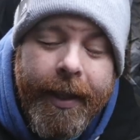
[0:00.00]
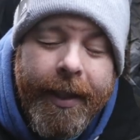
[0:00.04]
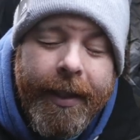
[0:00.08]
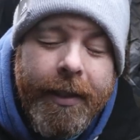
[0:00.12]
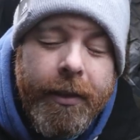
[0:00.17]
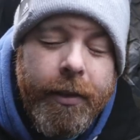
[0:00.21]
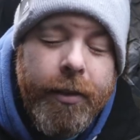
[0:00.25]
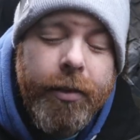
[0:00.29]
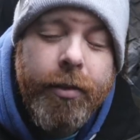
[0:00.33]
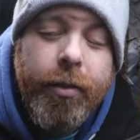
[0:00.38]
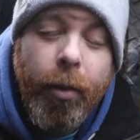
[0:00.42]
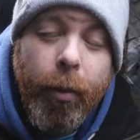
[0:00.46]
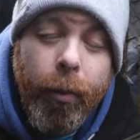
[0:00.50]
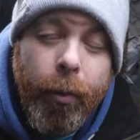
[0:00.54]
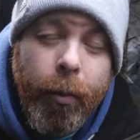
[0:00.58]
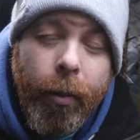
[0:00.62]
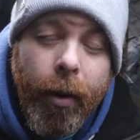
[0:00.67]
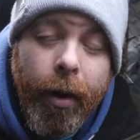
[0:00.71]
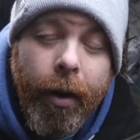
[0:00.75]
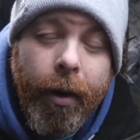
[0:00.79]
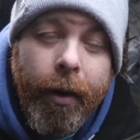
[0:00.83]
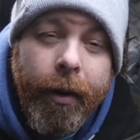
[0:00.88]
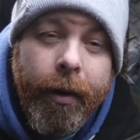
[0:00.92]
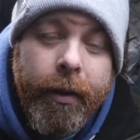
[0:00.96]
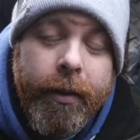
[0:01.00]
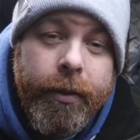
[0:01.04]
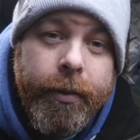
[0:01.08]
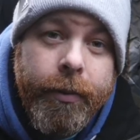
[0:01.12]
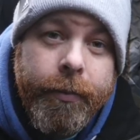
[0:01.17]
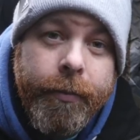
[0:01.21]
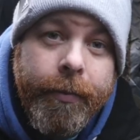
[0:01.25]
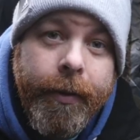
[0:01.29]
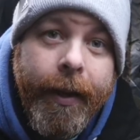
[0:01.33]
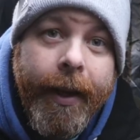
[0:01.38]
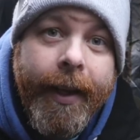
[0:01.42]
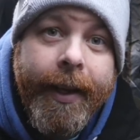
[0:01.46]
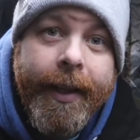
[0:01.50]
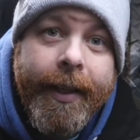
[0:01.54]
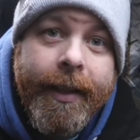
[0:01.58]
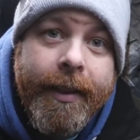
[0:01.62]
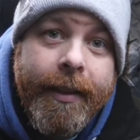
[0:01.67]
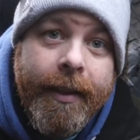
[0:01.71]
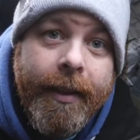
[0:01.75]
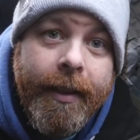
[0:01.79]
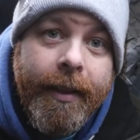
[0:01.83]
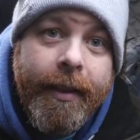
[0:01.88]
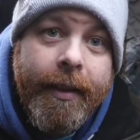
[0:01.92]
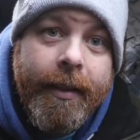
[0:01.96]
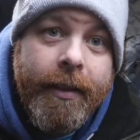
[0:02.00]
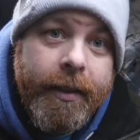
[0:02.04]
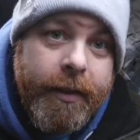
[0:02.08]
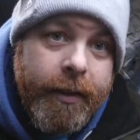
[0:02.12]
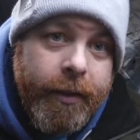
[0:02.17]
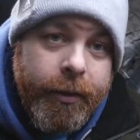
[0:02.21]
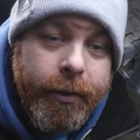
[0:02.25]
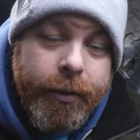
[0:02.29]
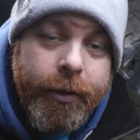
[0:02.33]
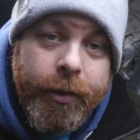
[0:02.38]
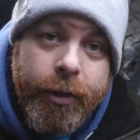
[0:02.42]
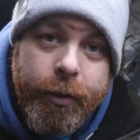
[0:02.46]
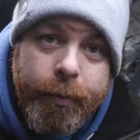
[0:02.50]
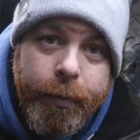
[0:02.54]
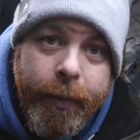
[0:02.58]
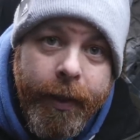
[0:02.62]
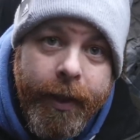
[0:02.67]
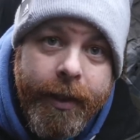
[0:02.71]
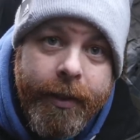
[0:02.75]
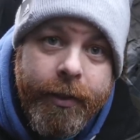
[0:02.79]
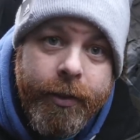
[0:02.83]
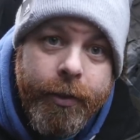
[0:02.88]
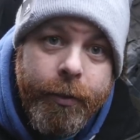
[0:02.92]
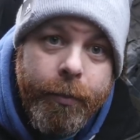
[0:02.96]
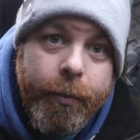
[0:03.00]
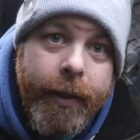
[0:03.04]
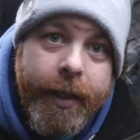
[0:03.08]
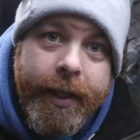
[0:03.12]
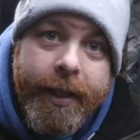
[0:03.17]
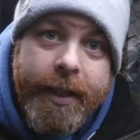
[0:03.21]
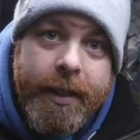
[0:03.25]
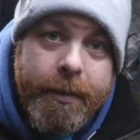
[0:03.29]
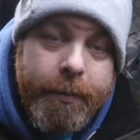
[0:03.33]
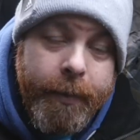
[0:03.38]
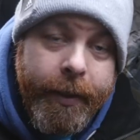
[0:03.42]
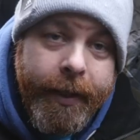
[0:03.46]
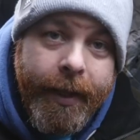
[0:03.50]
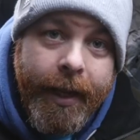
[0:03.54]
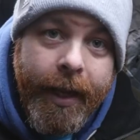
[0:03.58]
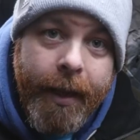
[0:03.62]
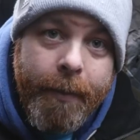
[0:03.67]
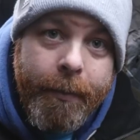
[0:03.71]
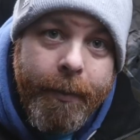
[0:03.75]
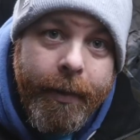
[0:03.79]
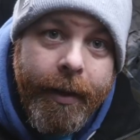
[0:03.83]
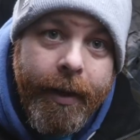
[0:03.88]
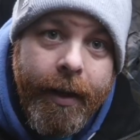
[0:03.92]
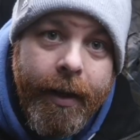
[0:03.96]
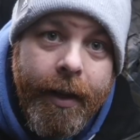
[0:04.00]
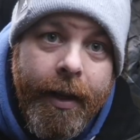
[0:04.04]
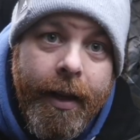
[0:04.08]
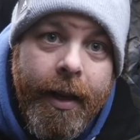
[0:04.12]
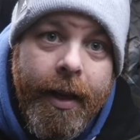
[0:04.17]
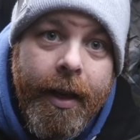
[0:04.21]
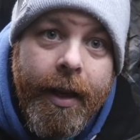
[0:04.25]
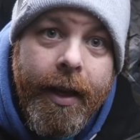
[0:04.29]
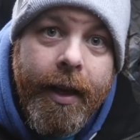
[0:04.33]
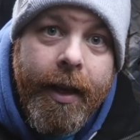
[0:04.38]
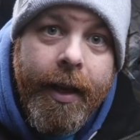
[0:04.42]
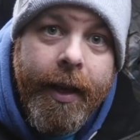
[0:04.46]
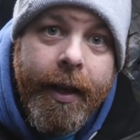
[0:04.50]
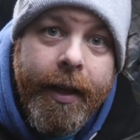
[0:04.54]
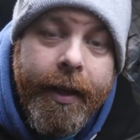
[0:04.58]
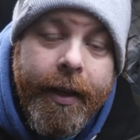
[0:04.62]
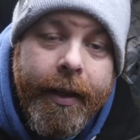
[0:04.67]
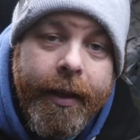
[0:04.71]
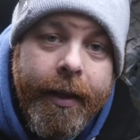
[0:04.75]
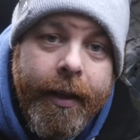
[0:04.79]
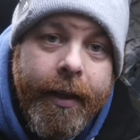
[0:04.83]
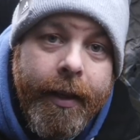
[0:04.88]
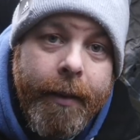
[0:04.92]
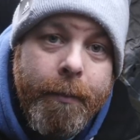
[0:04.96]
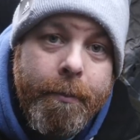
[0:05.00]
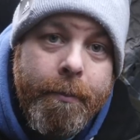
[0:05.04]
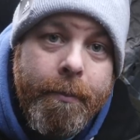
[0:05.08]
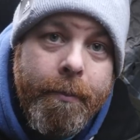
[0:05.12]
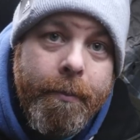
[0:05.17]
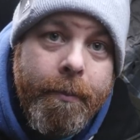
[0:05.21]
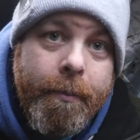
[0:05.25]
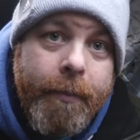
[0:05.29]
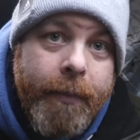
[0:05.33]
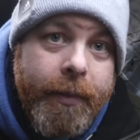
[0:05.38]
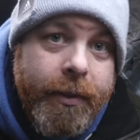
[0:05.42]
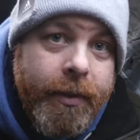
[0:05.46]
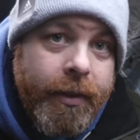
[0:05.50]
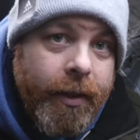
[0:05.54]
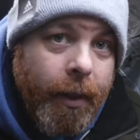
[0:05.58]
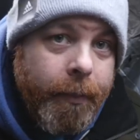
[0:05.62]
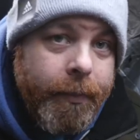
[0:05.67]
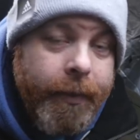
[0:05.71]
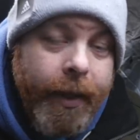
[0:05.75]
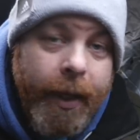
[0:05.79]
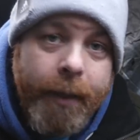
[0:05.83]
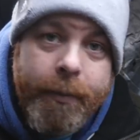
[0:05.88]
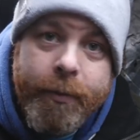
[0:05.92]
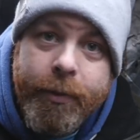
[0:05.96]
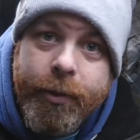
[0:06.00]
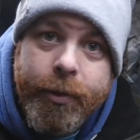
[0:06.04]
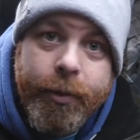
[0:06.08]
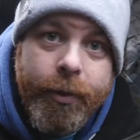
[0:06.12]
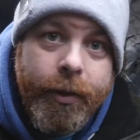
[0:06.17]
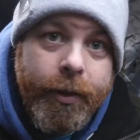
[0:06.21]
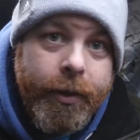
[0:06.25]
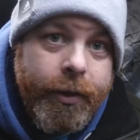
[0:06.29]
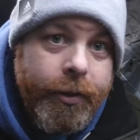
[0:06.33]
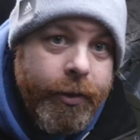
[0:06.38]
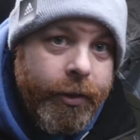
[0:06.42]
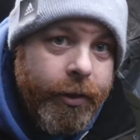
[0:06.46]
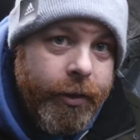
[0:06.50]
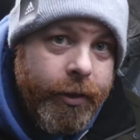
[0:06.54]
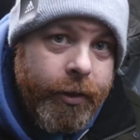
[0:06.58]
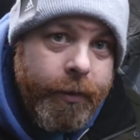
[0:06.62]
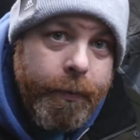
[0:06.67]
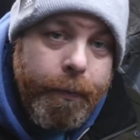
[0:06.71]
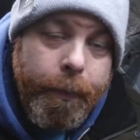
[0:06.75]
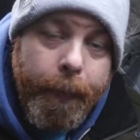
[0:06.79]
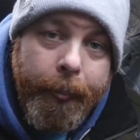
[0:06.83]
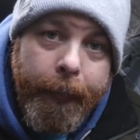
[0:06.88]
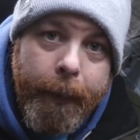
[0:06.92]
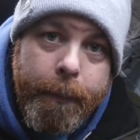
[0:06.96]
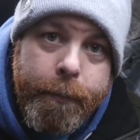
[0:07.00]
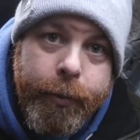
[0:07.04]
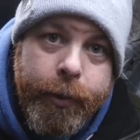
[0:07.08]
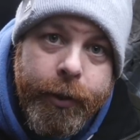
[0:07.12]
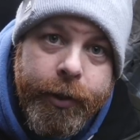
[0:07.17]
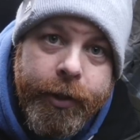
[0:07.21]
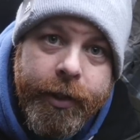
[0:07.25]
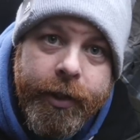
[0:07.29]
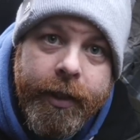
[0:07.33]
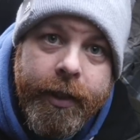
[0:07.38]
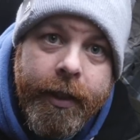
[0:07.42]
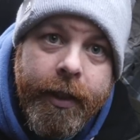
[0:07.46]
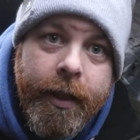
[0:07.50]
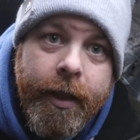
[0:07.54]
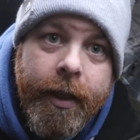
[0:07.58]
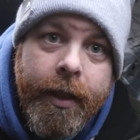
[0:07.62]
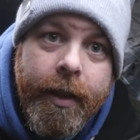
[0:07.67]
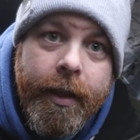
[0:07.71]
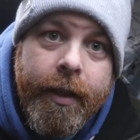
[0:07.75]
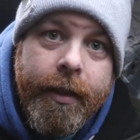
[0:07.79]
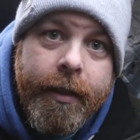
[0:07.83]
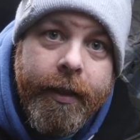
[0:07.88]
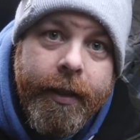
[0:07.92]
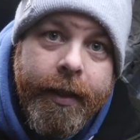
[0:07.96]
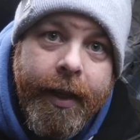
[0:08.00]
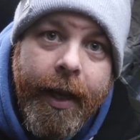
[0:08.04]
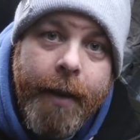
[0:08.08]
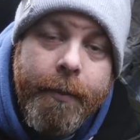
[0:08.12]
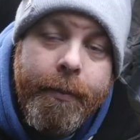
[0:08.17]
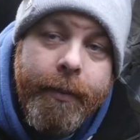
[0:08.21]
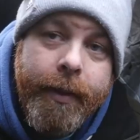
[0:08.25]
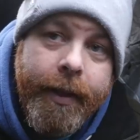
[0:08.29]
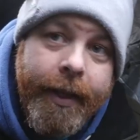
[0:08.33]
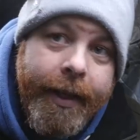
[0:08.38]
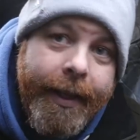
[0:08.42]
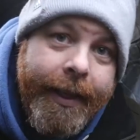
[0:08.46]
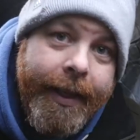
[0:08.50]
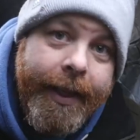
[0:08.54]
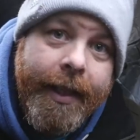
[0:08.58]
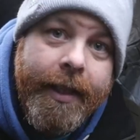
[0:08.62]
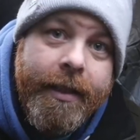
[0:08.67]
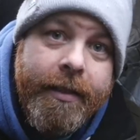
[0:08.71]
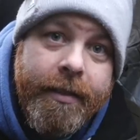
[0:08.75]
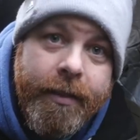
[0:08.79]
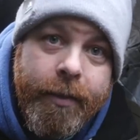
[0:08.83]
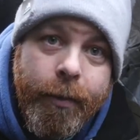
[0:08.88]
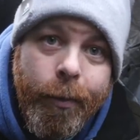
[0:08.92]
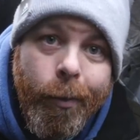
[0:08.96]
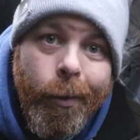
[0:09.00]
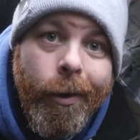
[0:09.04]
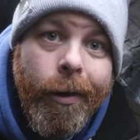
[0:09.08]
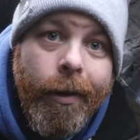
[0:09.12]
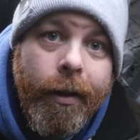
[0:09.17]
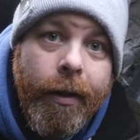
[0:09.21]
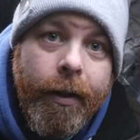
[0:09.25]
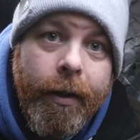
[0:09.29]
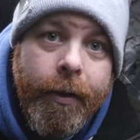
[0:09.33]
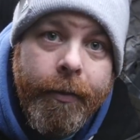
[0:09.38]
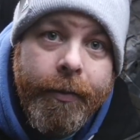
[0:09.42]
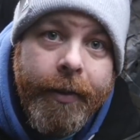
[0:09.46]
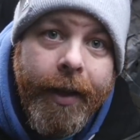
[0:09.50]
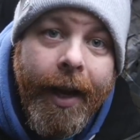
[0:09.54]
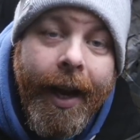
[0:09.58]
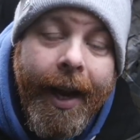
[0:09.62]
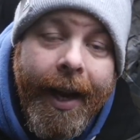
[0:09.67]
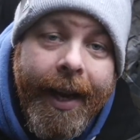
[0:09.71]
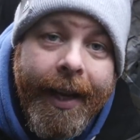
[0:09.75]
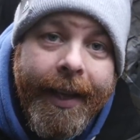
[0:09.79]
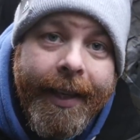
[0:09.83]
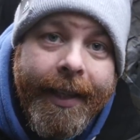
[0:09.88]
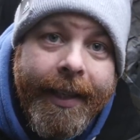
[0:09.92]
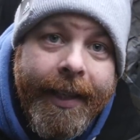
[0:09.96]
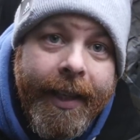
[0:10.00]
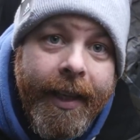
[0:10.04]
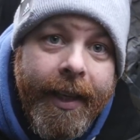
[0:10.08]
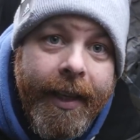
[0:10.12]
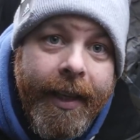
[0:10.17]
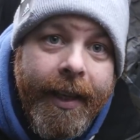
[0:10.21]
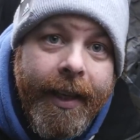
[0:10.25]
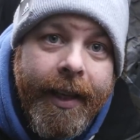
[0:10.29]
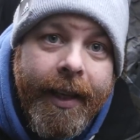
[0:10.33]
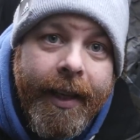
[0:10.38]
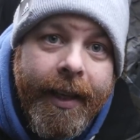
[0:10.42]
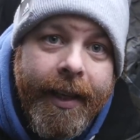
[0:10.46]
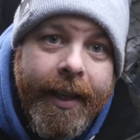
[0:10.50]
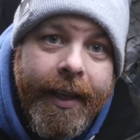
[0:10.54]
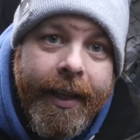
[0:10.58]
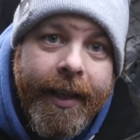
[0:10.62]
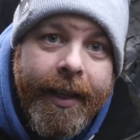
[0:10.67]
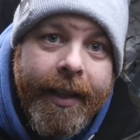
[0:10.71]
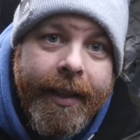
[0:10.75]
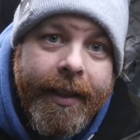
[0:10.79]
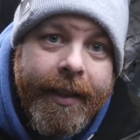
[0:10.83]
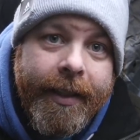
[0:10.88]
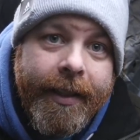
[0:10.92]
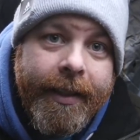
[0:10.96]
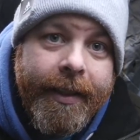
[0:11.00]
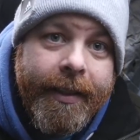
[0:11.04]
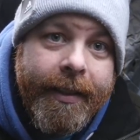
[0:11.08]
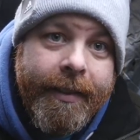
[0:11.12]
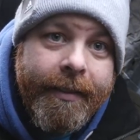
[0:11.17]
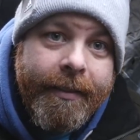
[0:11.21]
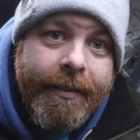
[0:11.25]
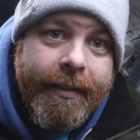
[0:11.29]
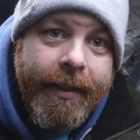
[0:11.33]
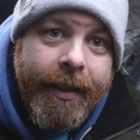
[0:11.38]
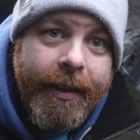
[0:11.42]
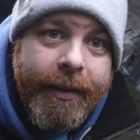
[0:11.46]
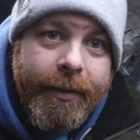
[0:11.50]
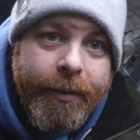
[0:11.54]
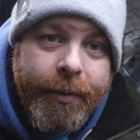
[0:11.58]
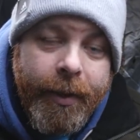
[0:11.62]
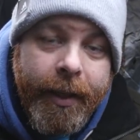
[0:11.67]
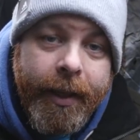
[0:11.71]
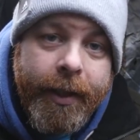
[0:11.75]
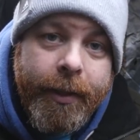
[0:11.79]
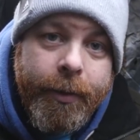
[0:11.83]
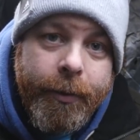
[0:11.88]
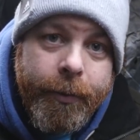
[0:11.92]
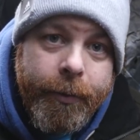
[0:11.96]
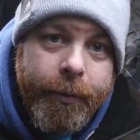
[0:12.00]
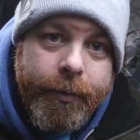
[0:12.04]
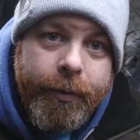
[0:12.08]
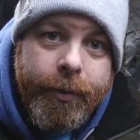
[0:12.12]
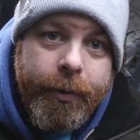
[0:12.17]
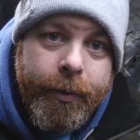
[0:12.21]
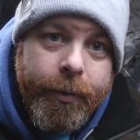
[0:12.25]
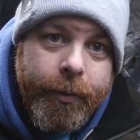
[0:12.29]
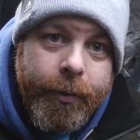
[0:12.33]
It's so hard to find a good spot to place my camera, and sometimes you are just pushing the camera against the wall of the height, and yeah, try to